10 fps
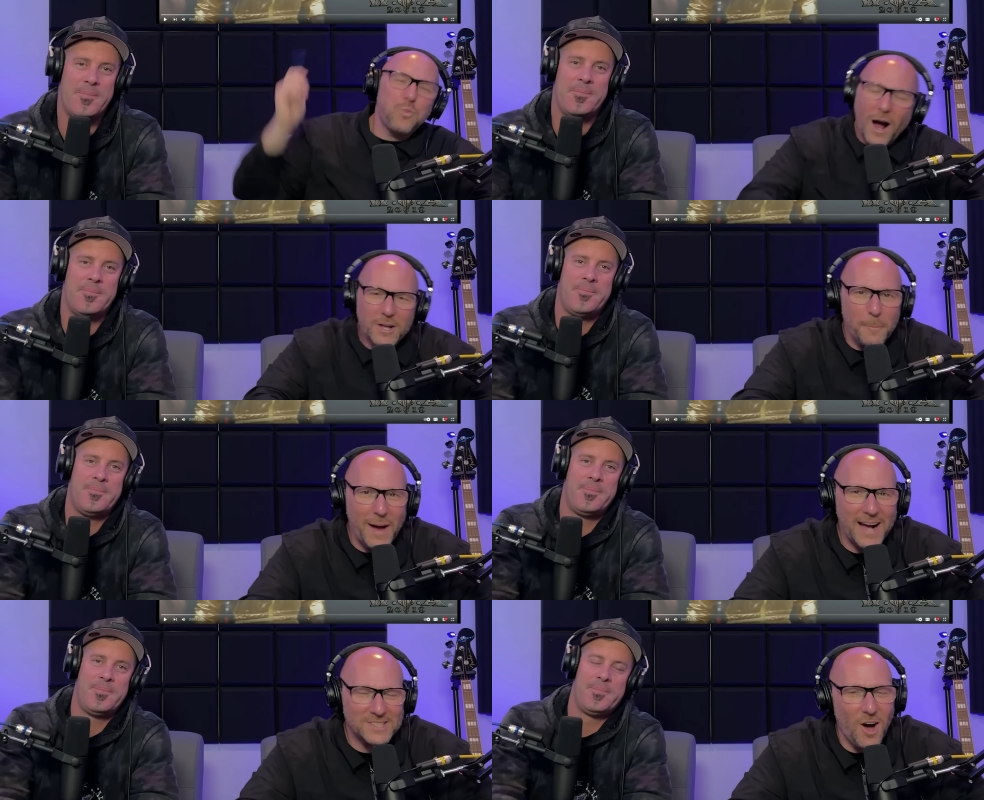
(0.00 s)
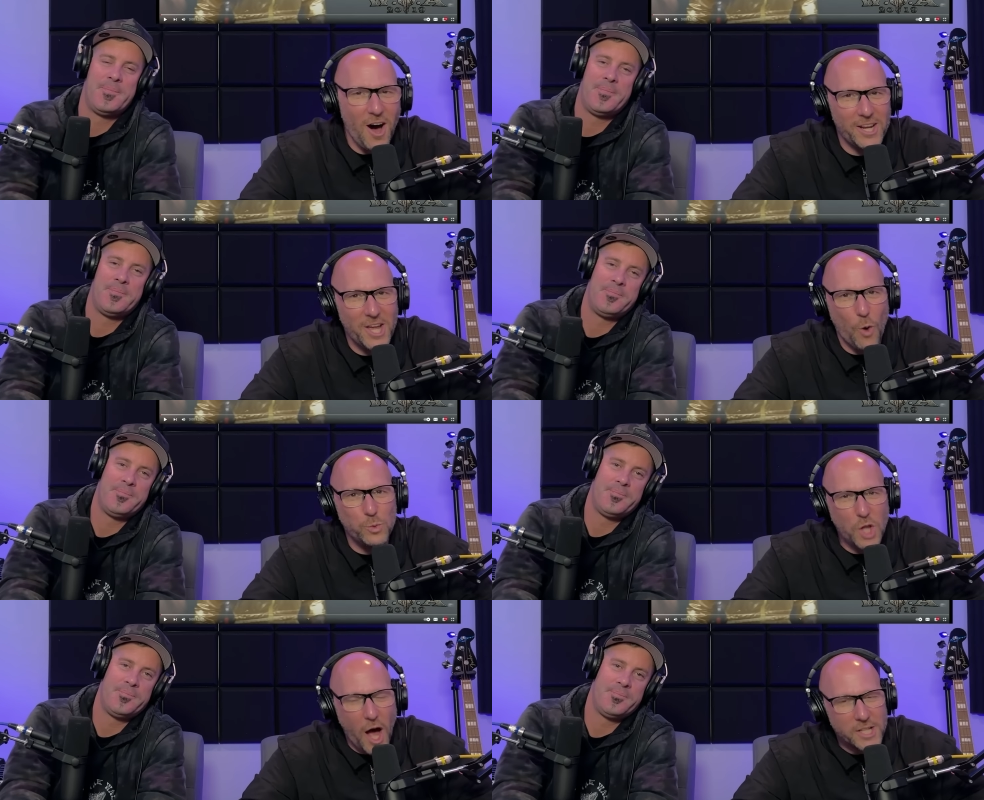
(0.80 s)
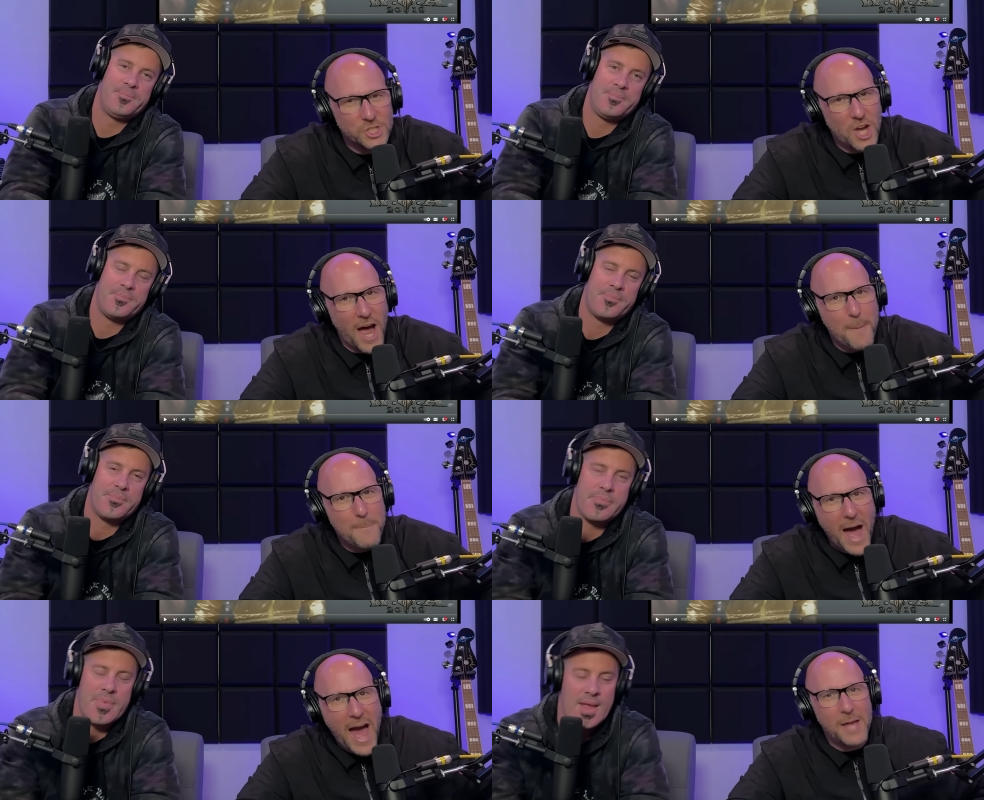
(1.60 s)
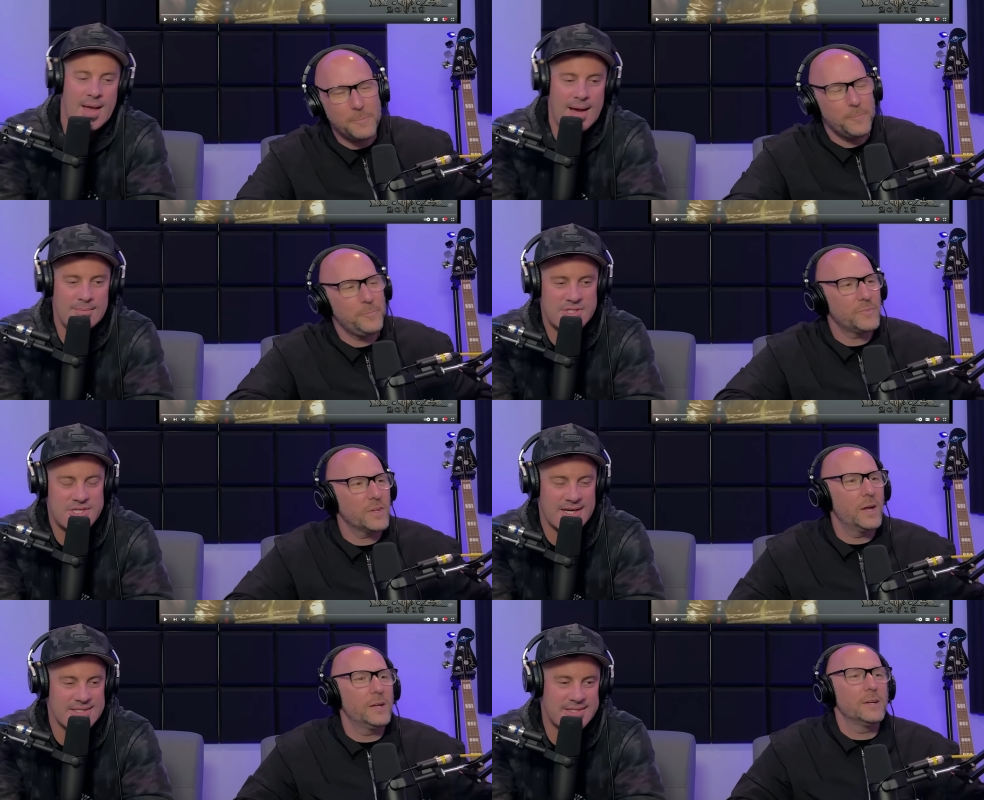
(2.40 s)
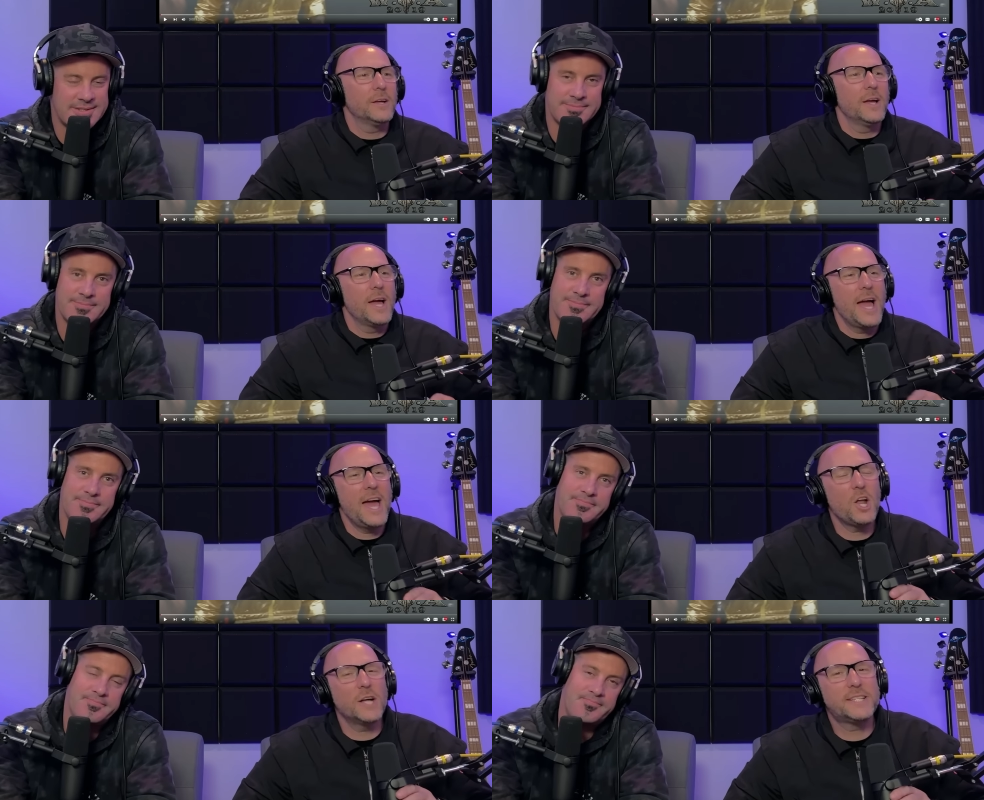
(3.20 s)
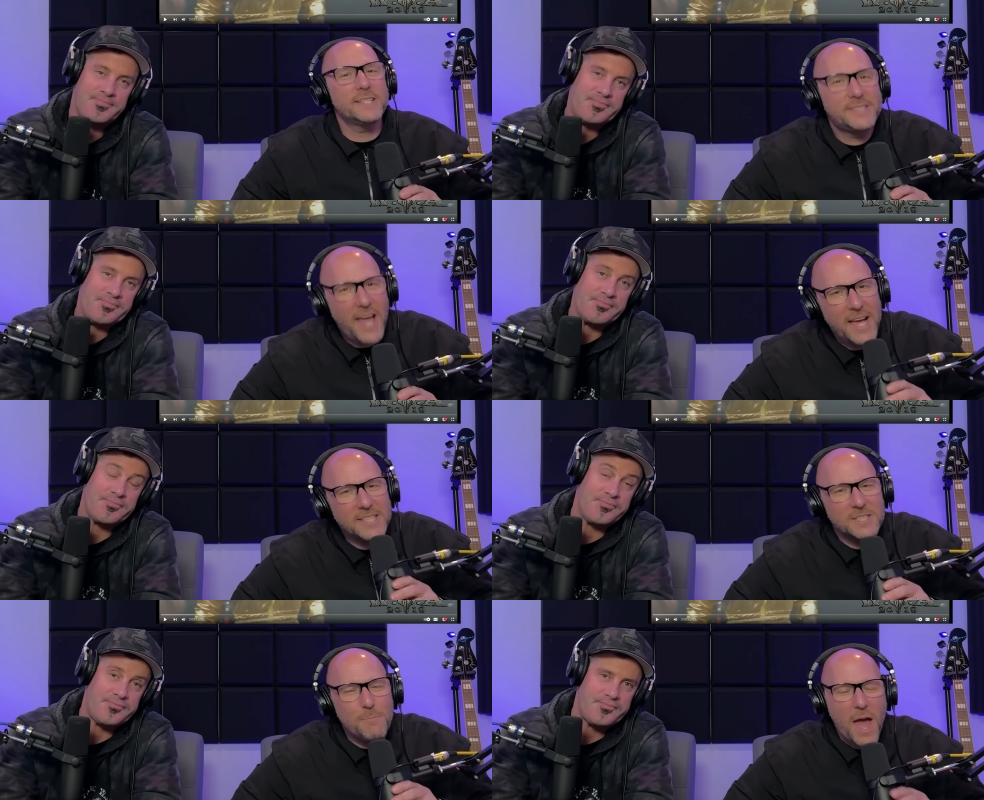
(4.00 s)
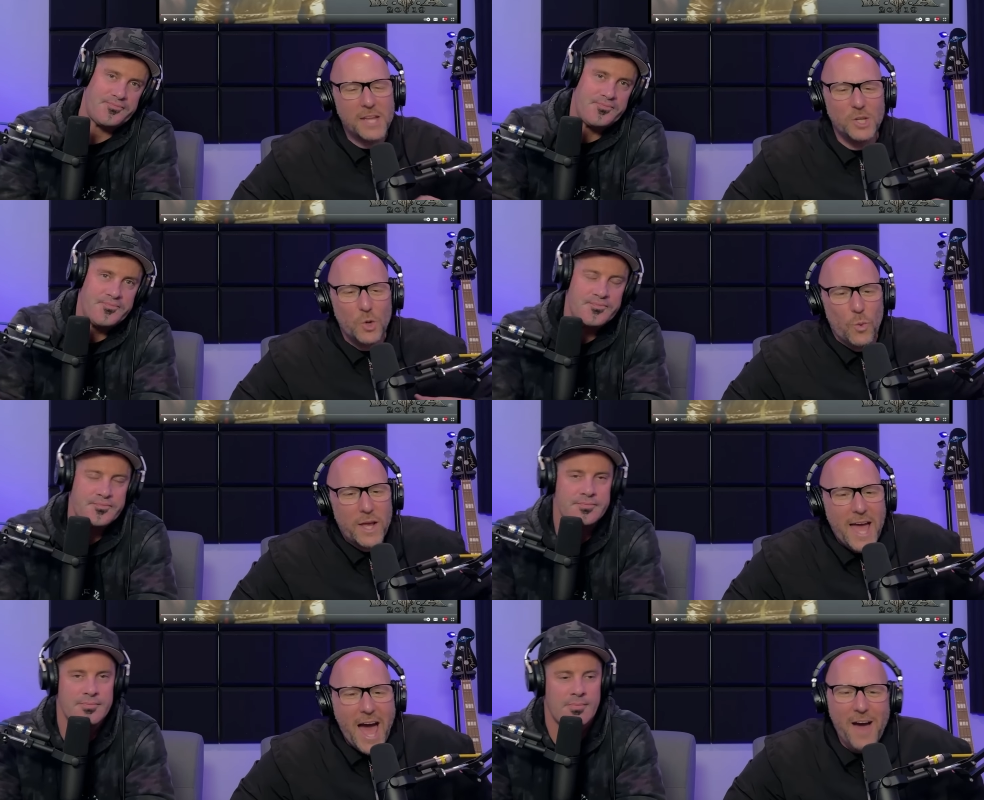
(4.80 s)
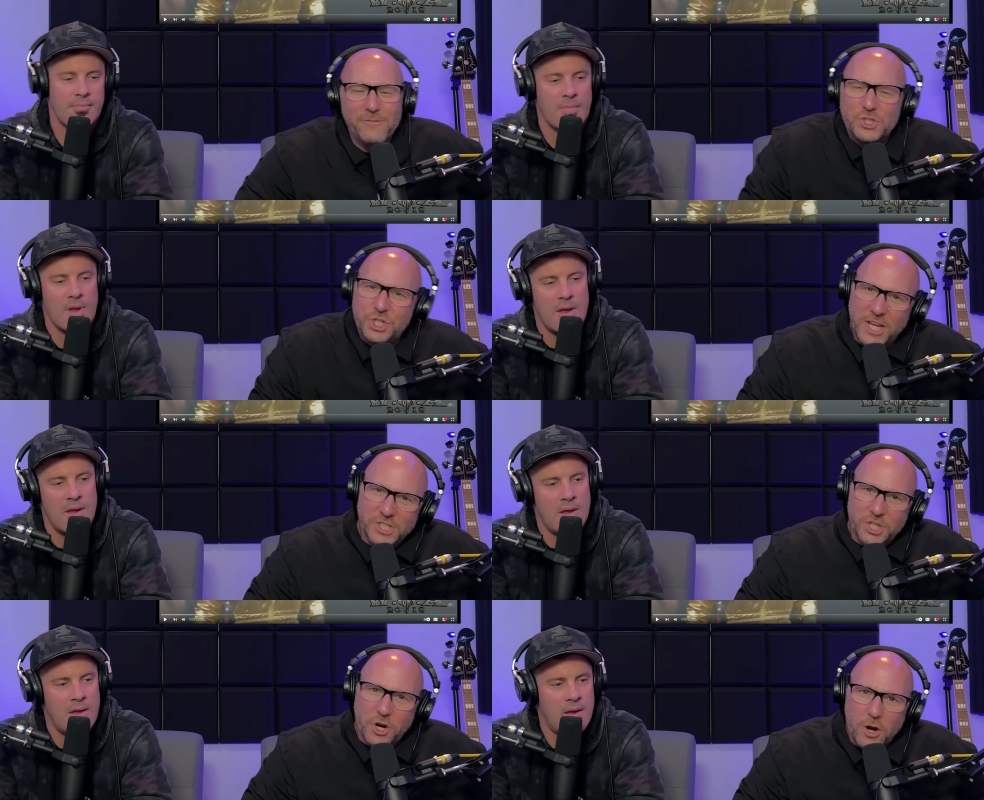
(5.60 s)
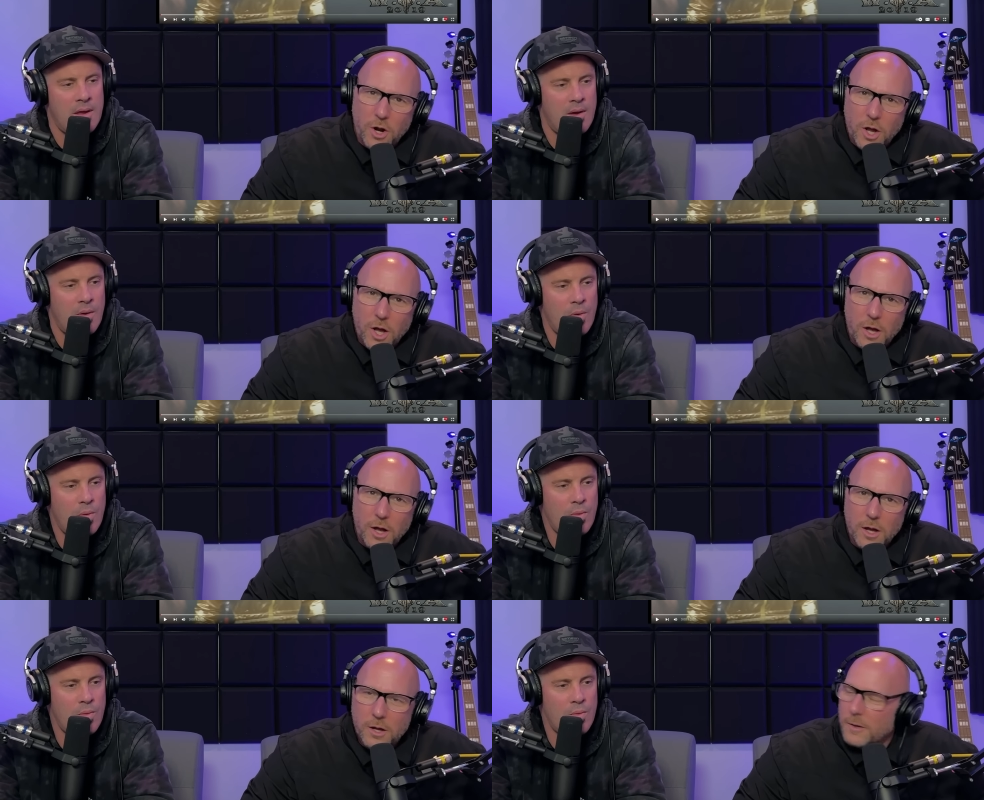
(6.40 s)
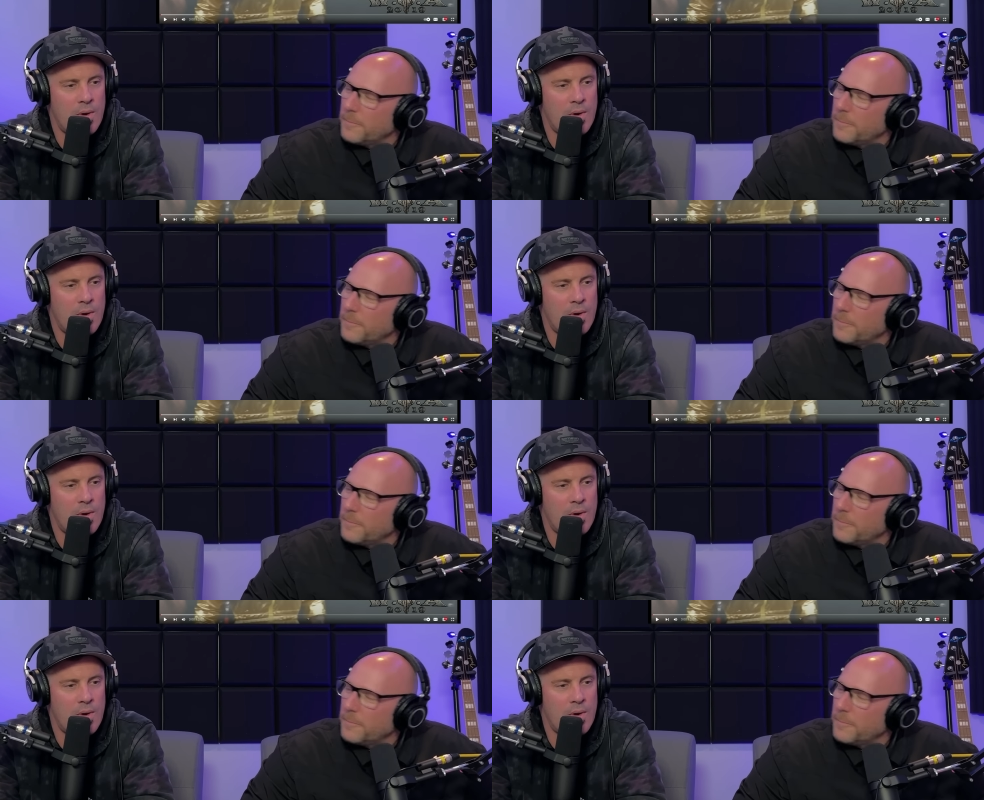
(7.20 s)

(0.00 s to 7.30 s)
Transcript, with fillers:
Speaker 1: Welcome back to Audio Lunch. I am Matt. I'm Justin. And on today's menu, we have Jinjer. Ooh,